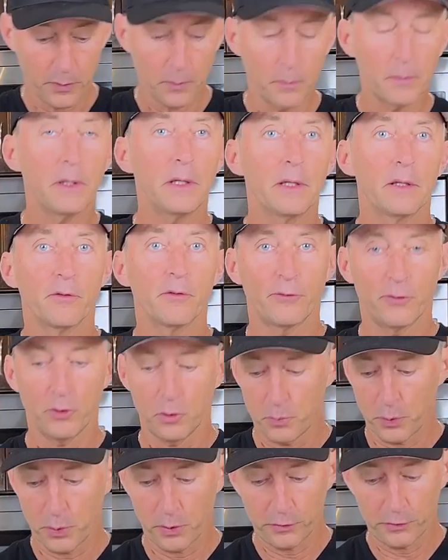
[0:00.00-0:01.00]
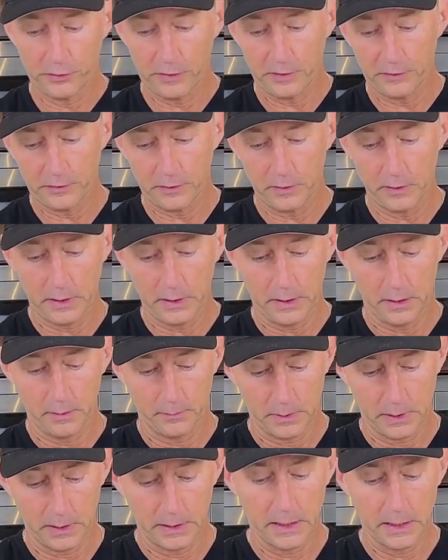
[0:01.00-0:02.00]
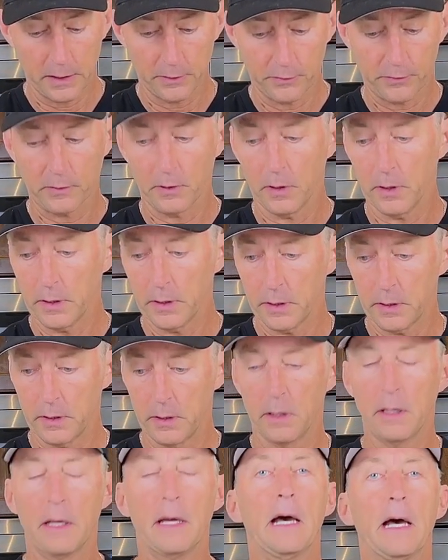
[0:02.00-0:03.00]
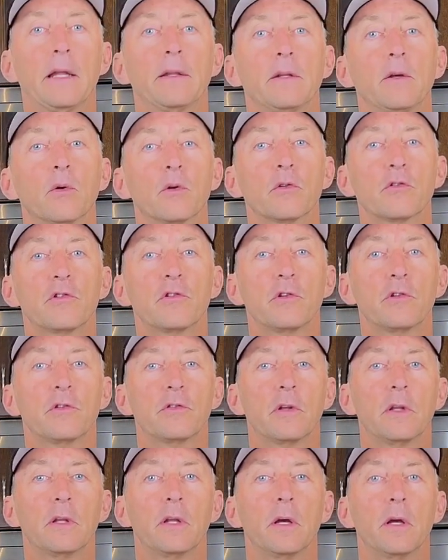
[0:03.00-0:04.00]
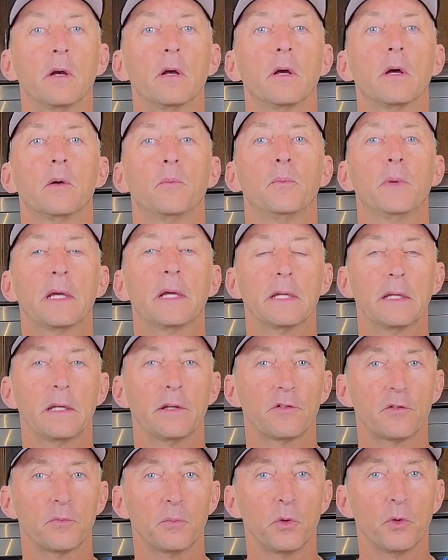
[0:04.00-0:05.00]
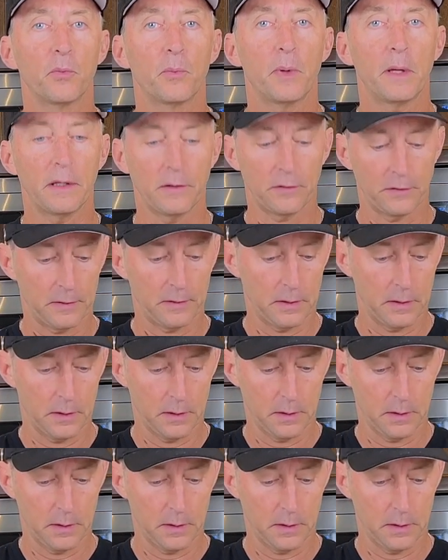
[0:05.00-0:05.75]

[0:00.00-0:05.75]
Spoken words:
them in the food processor and I'm gonna get it started. Add the orange juice in there, make a nice smooth paste.